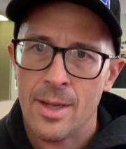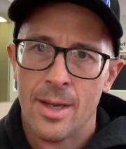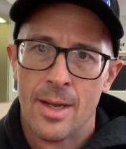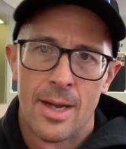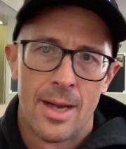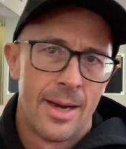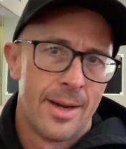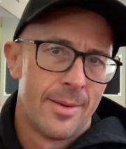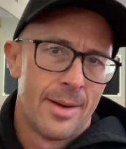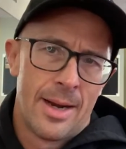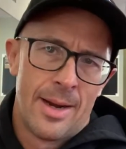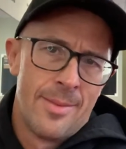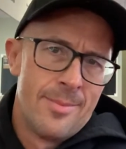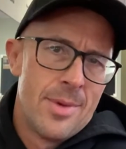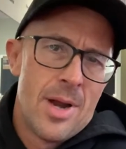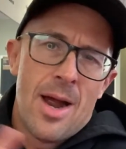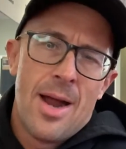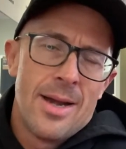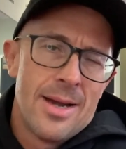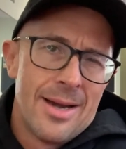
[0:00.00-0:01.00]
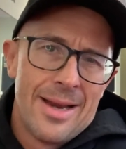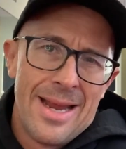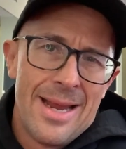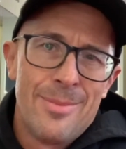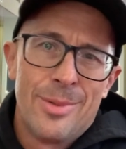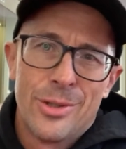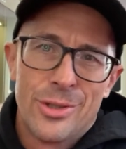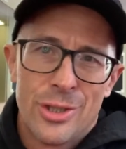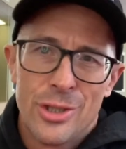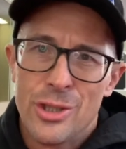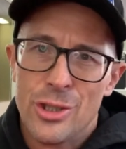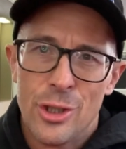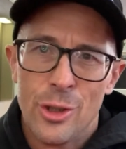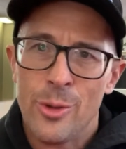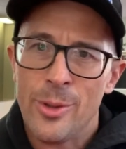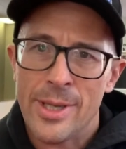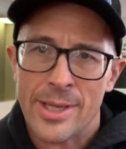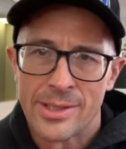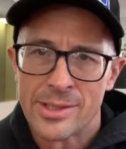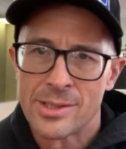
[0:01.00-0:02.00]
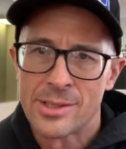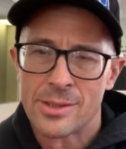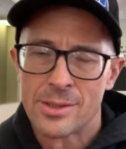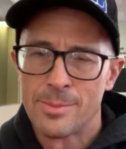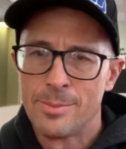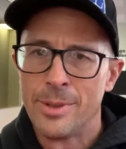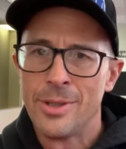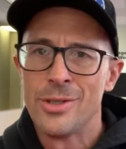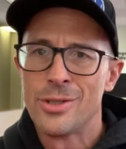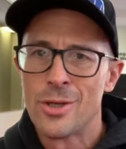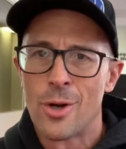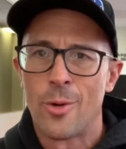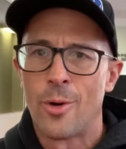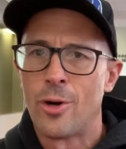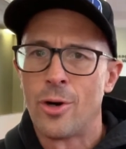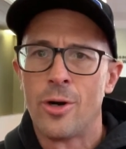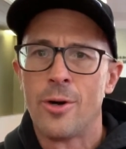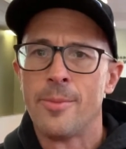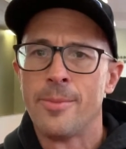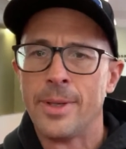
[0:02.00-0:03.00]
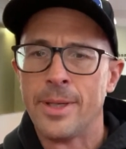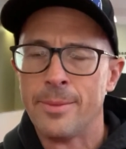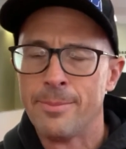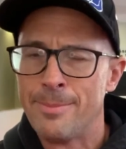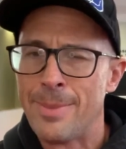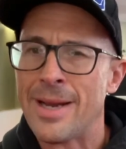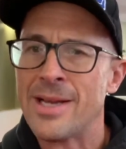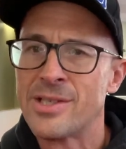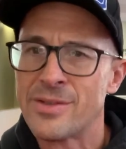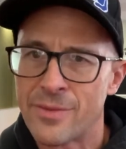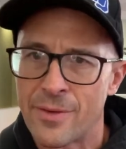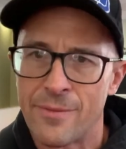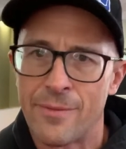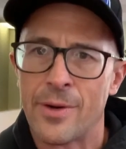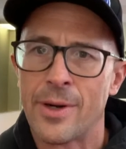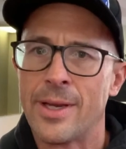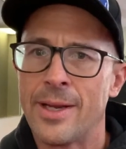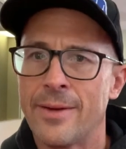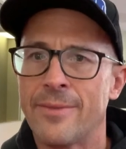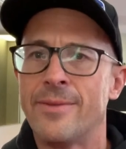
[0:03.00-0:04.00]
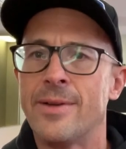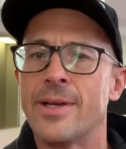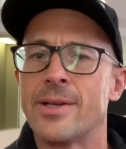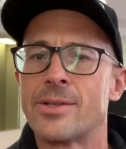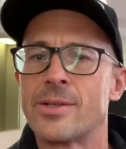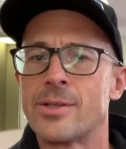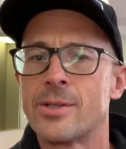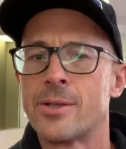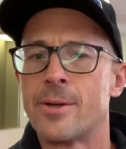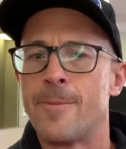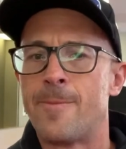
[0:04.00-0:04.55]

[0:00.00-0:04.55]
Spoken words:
I'm not able to do this. Please don't hurt me. He begs for forgiveness.